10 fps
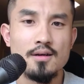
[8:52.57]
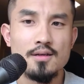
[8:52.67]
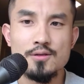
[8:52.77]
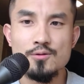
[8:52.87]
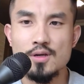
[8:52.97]

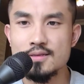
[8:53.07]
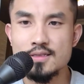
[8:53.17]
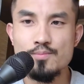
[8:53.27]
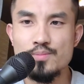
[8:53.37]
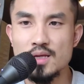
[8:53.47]
you can
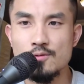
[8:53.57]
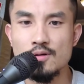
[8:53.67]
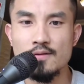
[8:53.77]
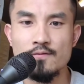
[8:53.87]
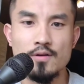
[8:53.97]
send
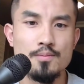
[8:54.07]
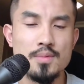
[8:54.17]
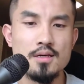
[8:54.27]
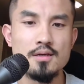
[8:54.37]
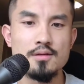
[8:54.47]
Bitcoin from
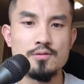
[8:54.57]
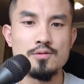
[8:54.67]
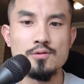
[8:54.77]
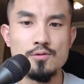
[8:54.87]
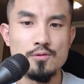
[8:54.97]
me to
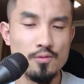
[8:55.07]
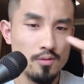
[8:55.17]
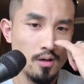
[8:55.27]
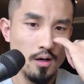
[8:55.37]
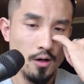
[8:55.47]
you
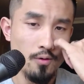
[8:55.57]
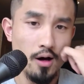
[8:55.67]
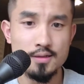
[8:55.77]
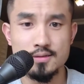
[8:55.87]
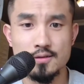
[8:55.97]

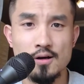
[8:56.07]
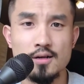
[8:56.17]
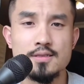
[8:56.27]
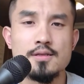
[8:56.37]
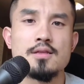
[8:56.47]
across the
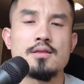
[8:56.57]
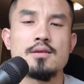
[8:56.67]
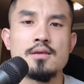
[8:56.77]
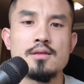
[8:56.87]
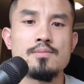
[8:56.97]
continent
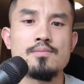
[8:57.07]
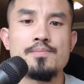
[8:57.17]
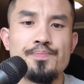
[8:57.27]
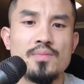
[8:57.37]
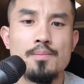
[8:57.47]
in
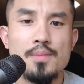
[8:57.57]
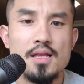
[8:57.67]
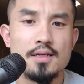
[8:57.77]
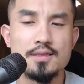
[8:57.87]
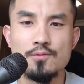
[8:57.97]

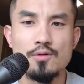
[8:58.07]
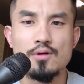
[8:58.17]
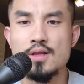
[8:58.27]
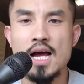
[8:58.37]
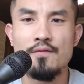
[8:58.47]
minutes or
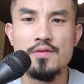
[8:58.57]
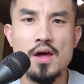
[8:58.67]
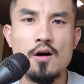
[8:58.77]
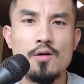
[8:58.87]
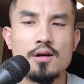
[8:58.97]
in half an
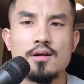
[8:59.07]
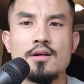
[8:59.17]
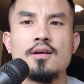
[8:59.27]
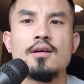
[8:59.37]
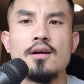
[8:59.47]
hour,
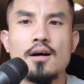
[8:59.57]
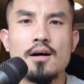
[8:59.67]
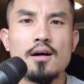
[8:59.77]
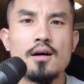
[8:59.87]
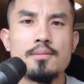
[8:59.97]

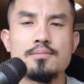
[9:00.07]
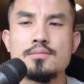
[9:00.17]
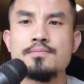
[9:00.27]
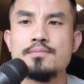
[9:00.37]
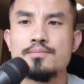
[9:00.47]

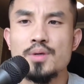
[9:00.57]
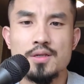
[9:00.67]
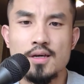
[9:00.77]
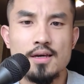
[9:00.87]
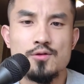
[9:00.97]
but you
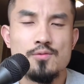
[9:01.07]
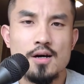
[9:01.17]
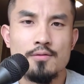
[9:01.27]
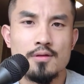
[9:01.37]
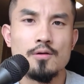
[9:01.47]
can't do
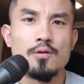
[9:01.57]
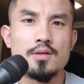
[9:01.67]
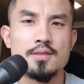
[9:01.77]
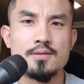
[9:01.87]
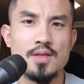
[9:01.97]
that with gold.
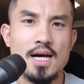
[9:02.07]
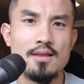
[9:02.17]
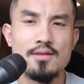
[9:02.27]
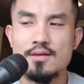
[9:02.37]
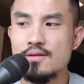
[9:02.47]
So that